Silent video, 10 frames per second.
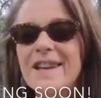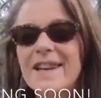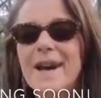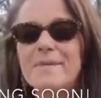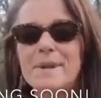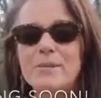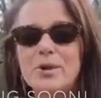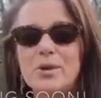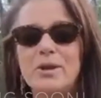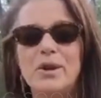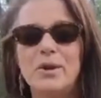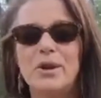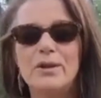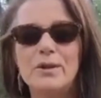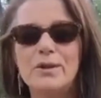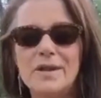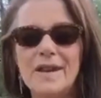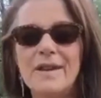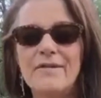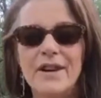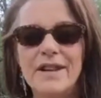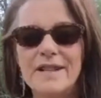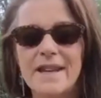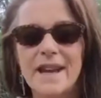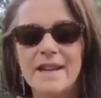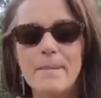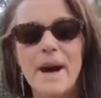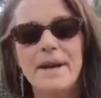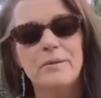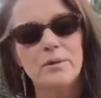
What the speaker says: Yep, summer school with the oracles. Very excited about it.